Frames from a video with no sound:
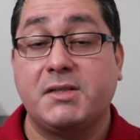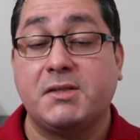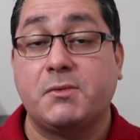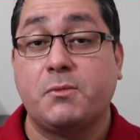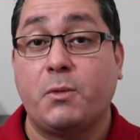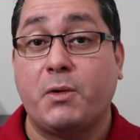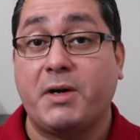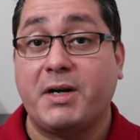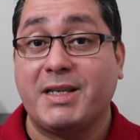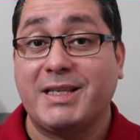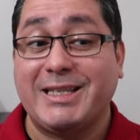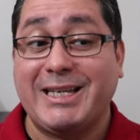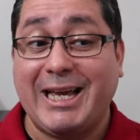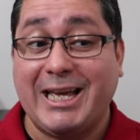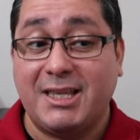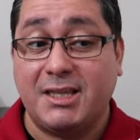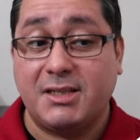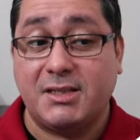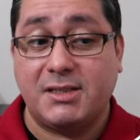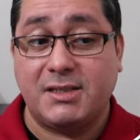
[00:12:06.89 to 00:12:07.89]
is where it
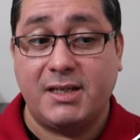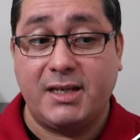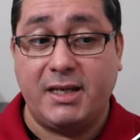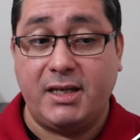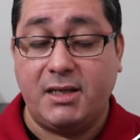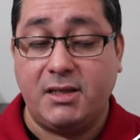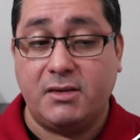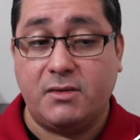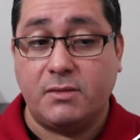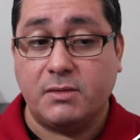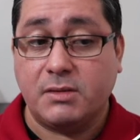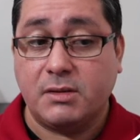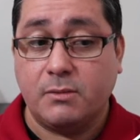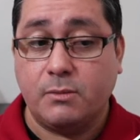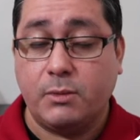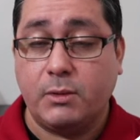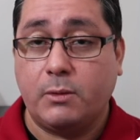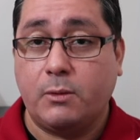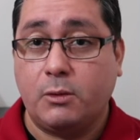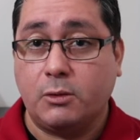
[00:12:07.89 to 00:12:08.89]
gets interesting,
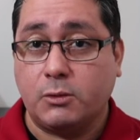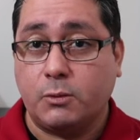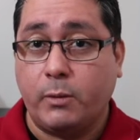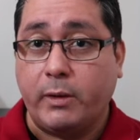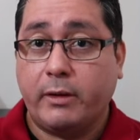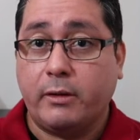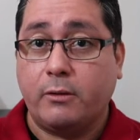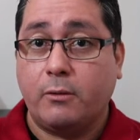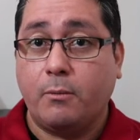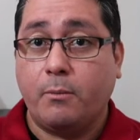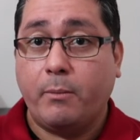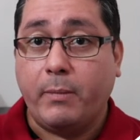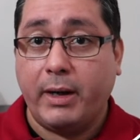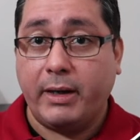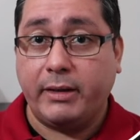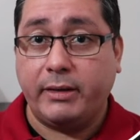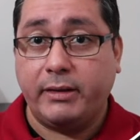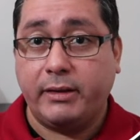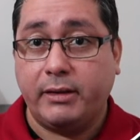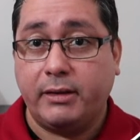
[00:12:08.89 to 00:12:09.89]
because we're
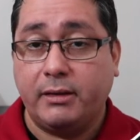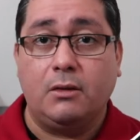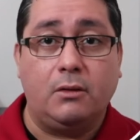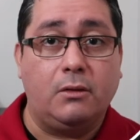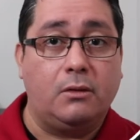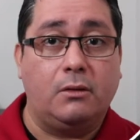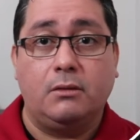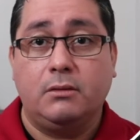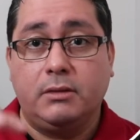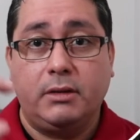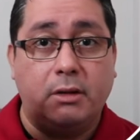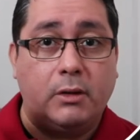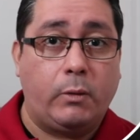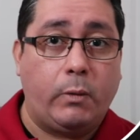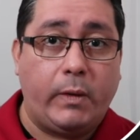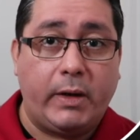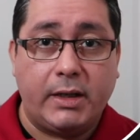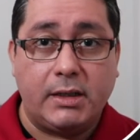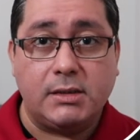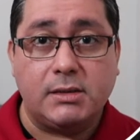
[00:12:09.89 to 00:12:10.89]
combining all the
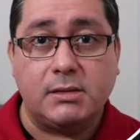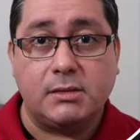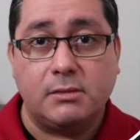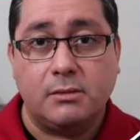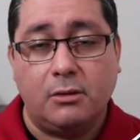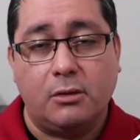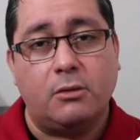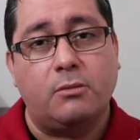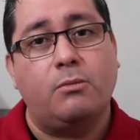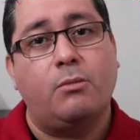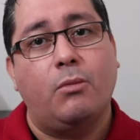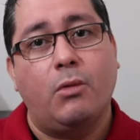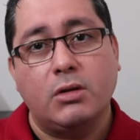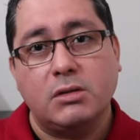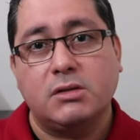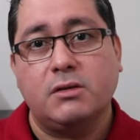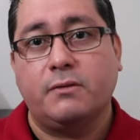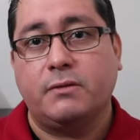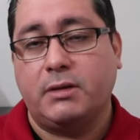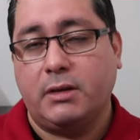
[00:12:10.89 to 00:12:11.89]
queries, or
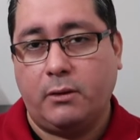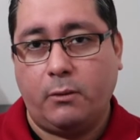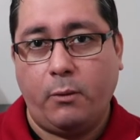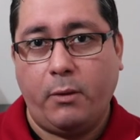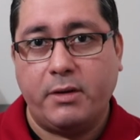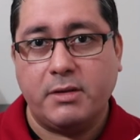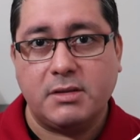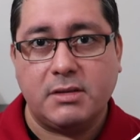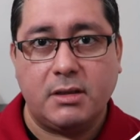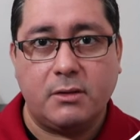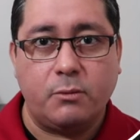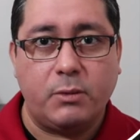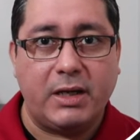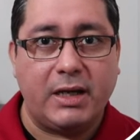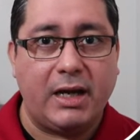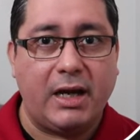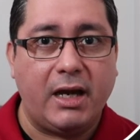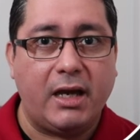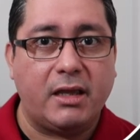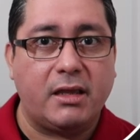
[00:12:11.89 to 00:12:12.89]
most of the queries that we
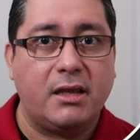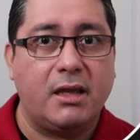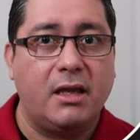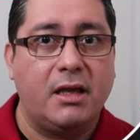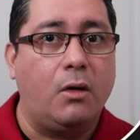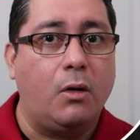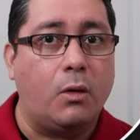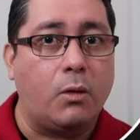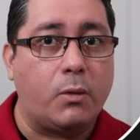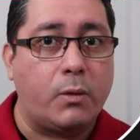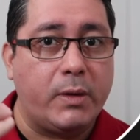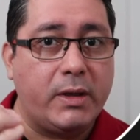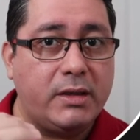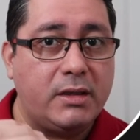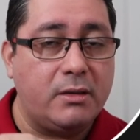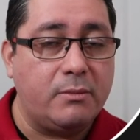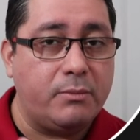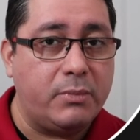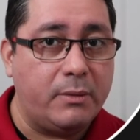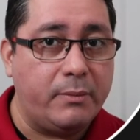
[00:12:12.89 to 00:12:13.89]
had
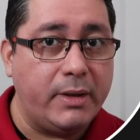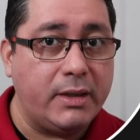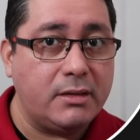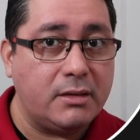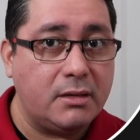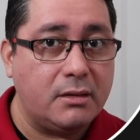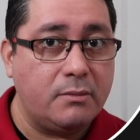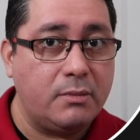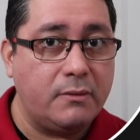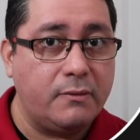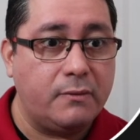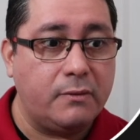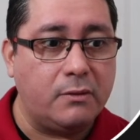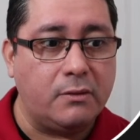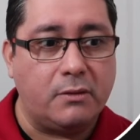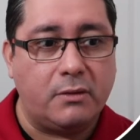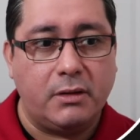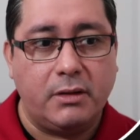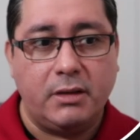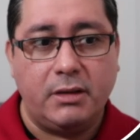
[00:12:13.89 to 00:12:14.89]
already implemented
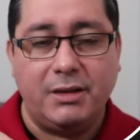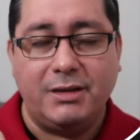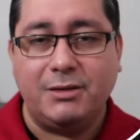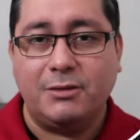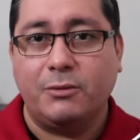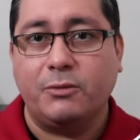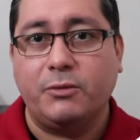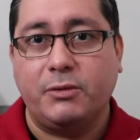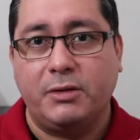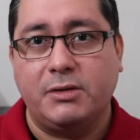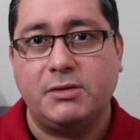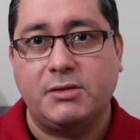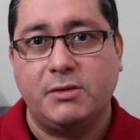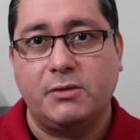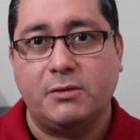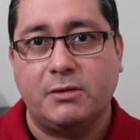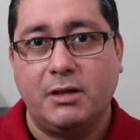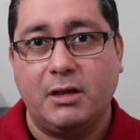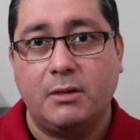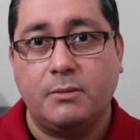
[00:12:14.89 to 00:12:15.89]
before, into this new
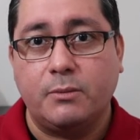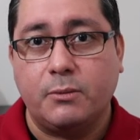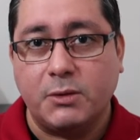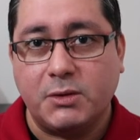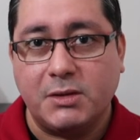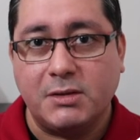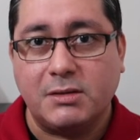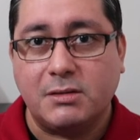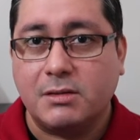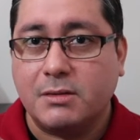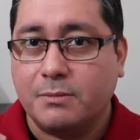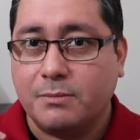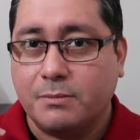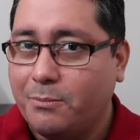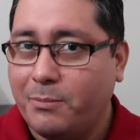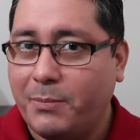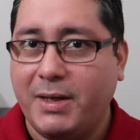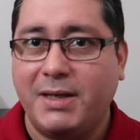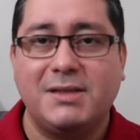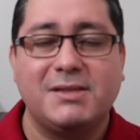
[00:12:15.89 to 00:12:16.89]
type, which is the
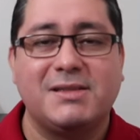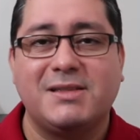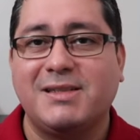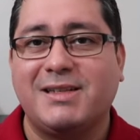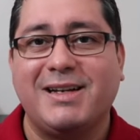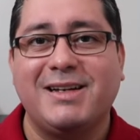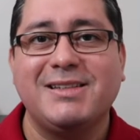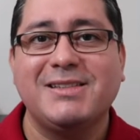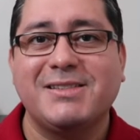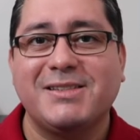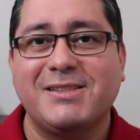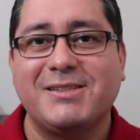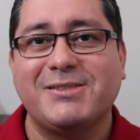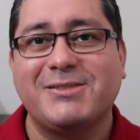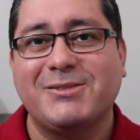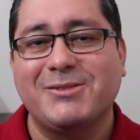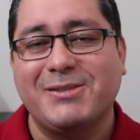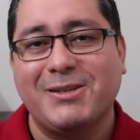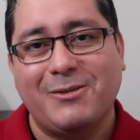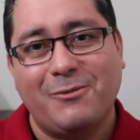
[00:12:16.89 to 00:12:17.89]
basic answer
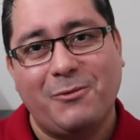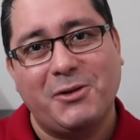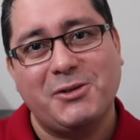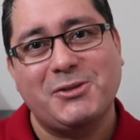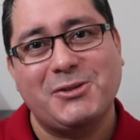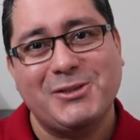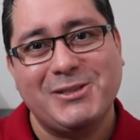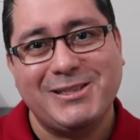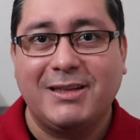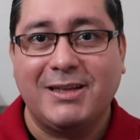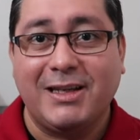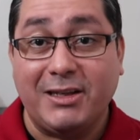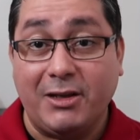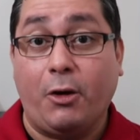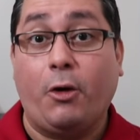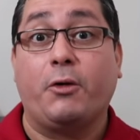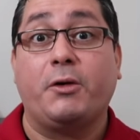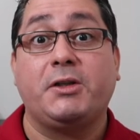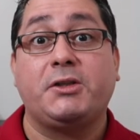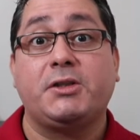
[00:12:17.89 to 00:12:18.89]
to the question that
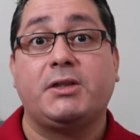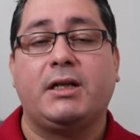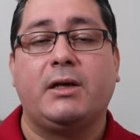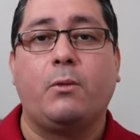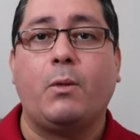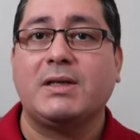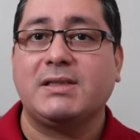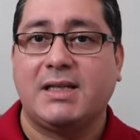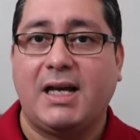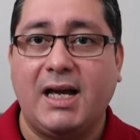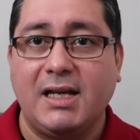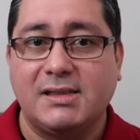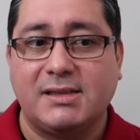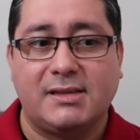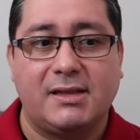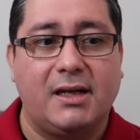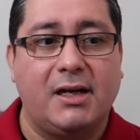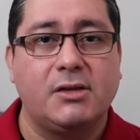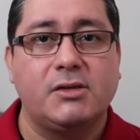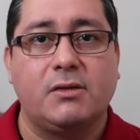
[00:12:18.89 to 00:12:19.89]
originally was
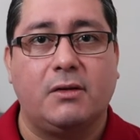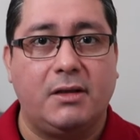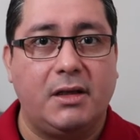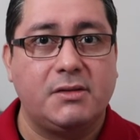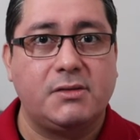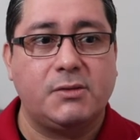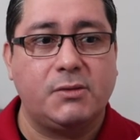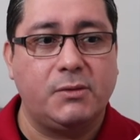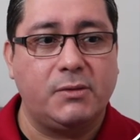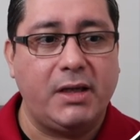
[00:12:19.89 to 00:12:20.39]
asked. So let's do